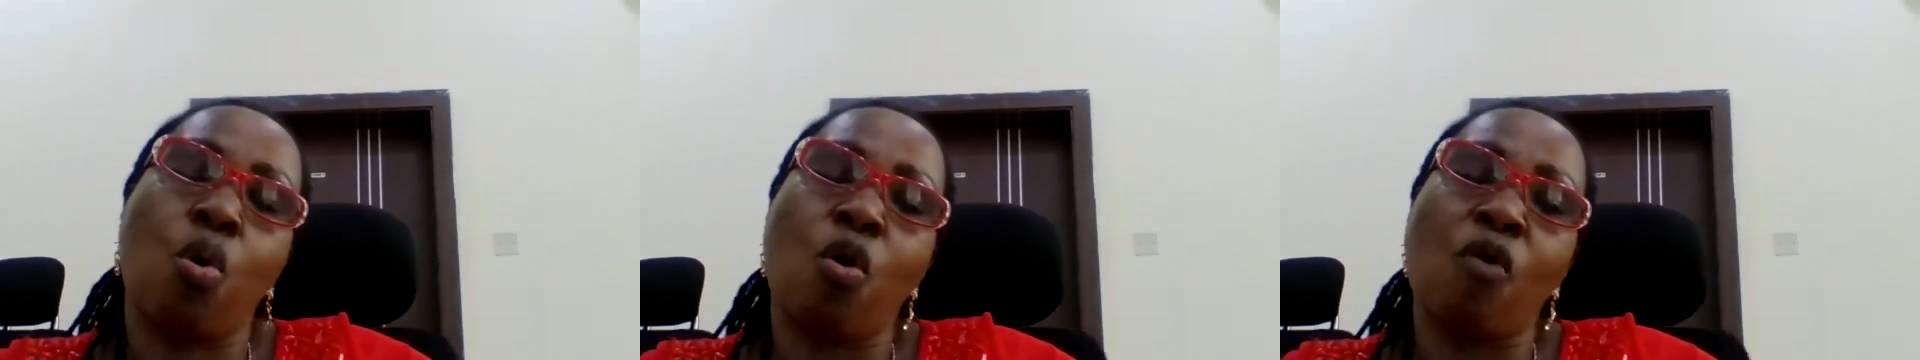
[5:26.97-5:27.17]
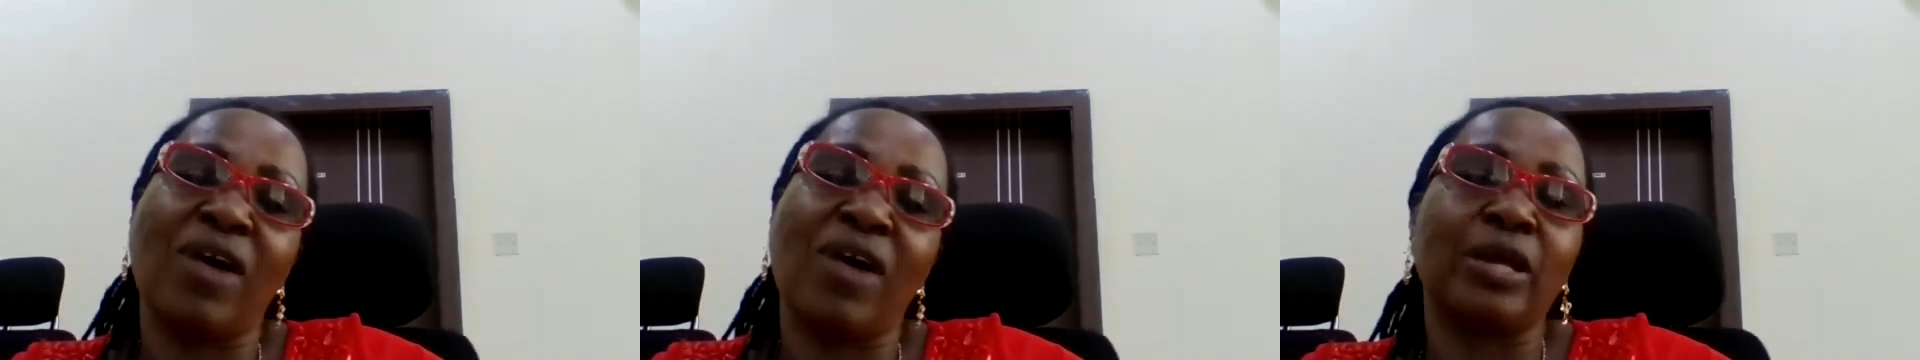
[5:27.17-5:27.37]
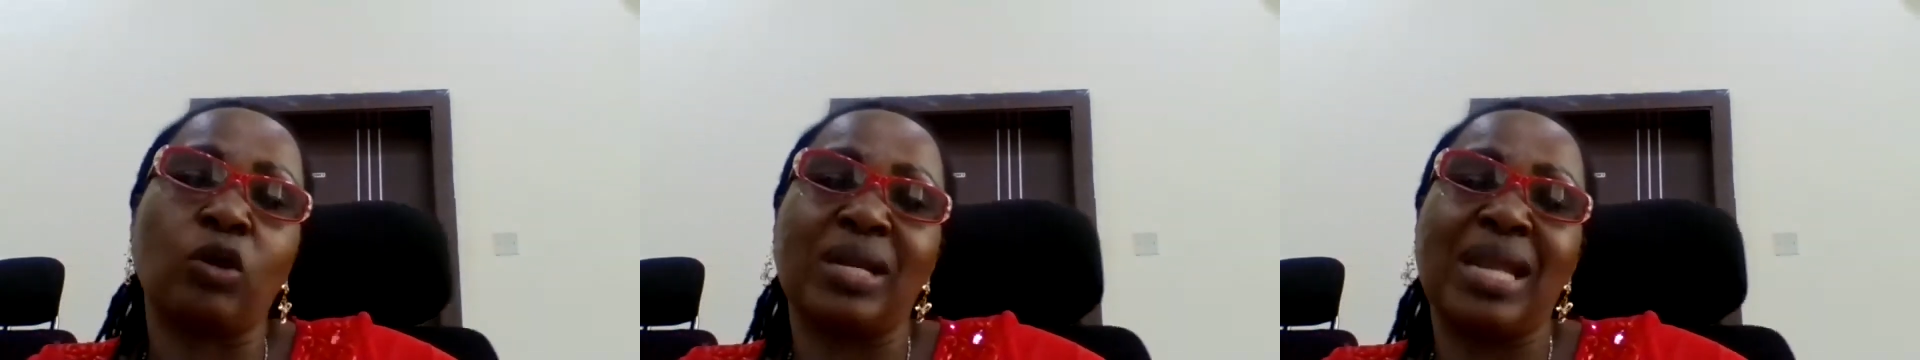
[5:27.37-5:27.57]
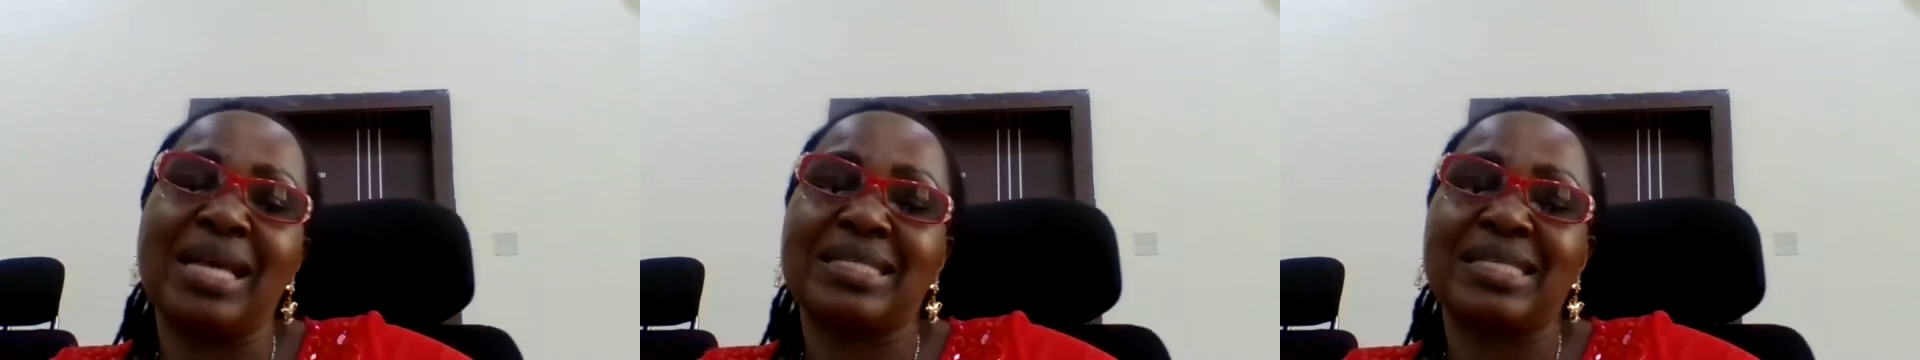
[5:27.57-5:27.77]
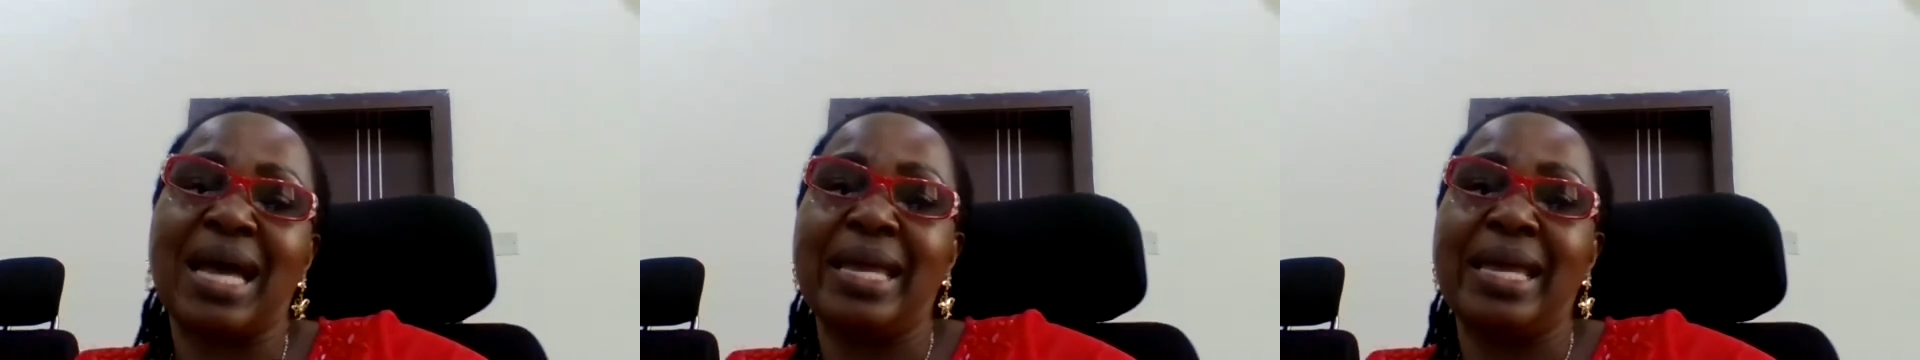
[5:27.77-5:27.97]
over your
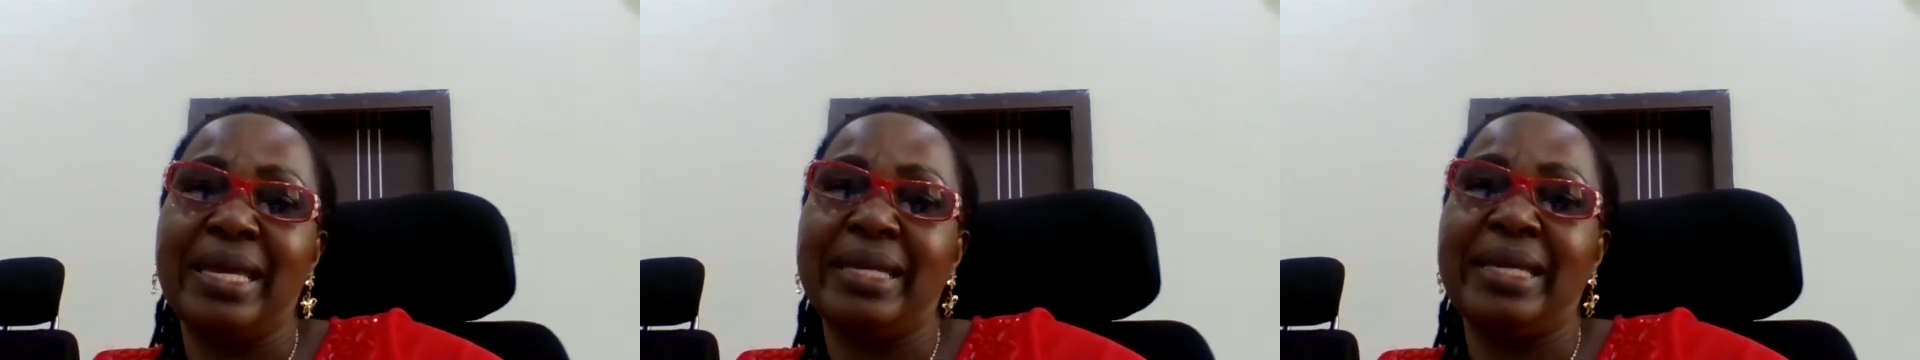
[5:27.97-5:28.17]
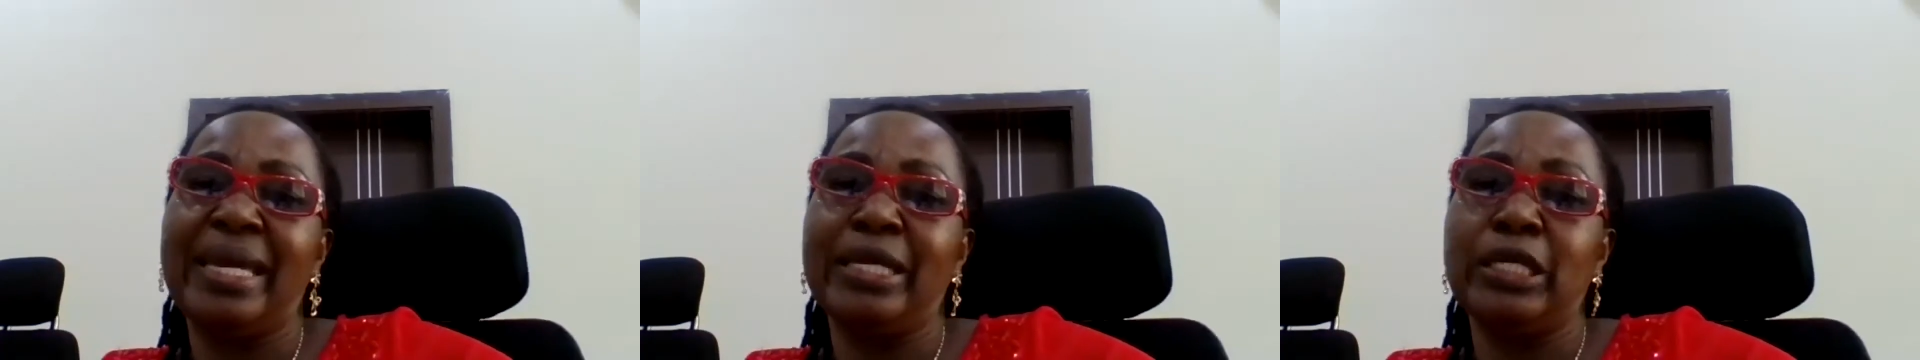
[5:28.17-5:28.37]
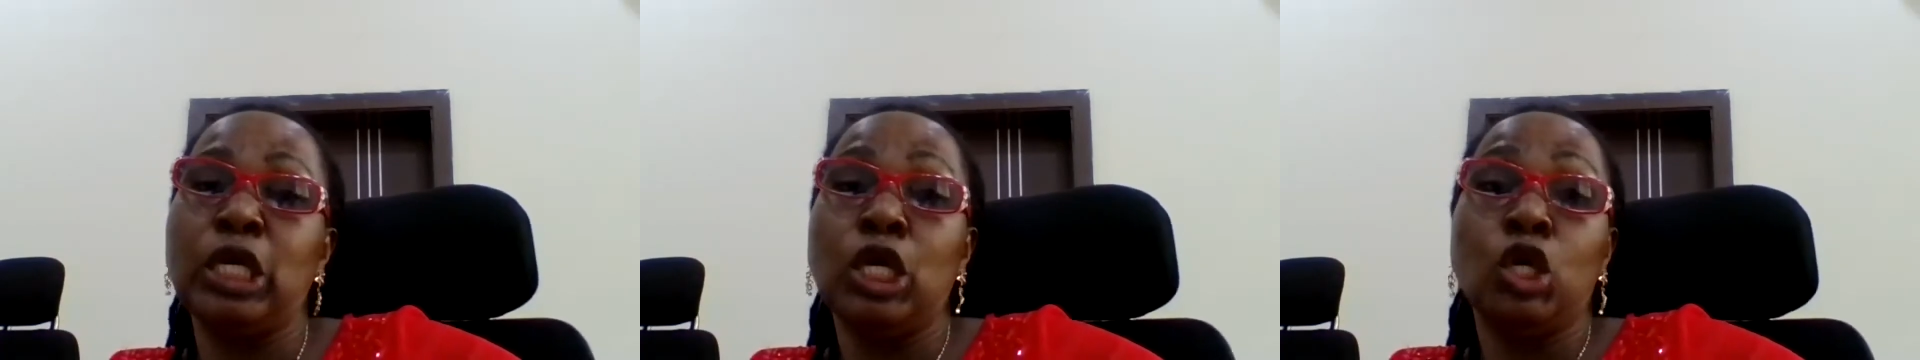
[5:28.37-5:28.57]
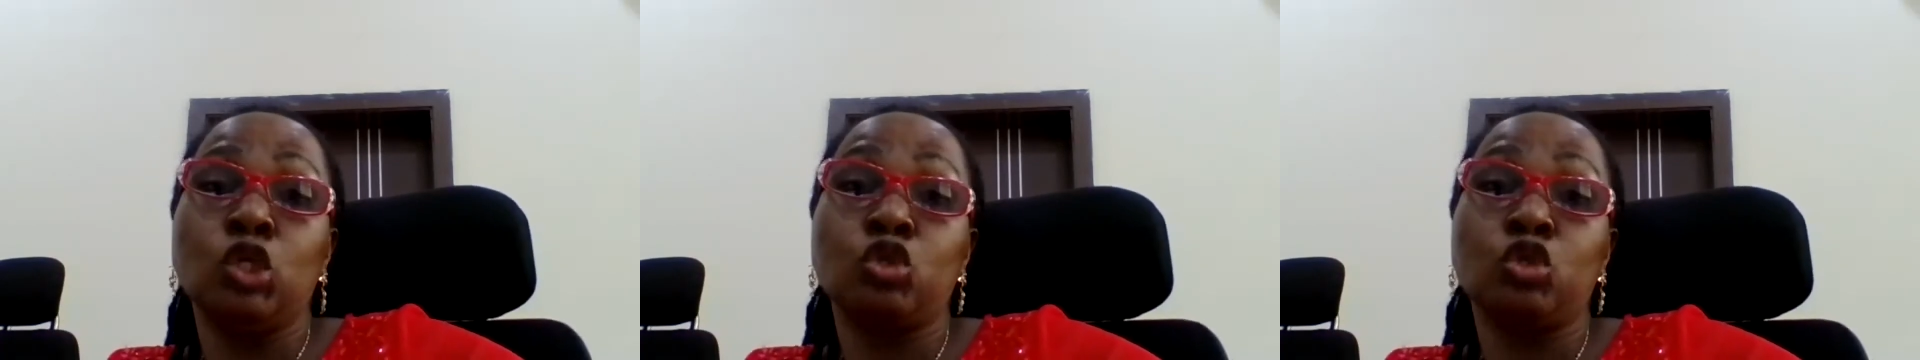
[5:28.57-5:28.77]
letter again